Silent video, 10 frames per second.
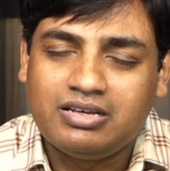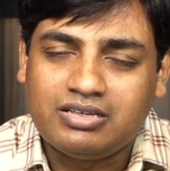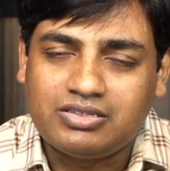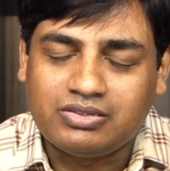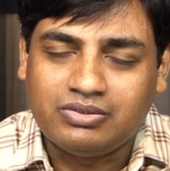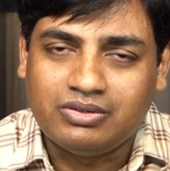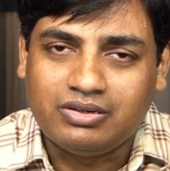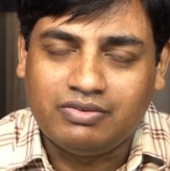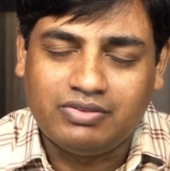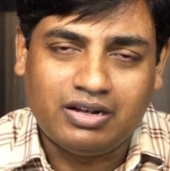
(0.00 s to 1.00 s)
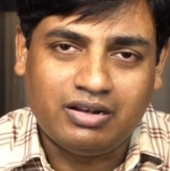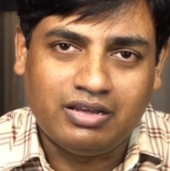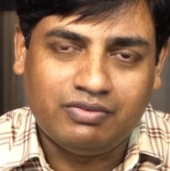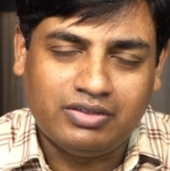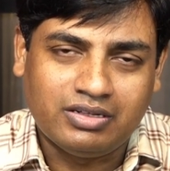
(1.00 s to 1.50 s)
So
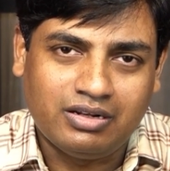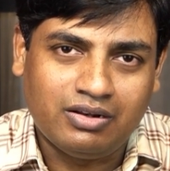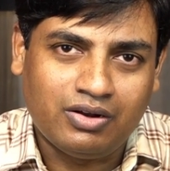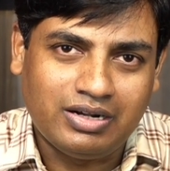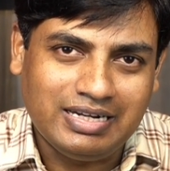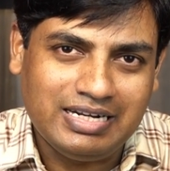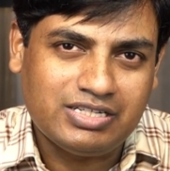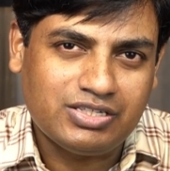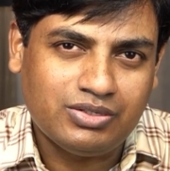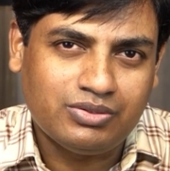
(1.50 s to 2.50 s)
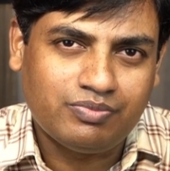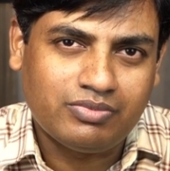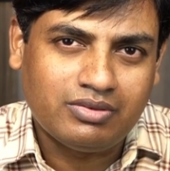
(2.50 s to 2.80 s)
if the Lord leads you,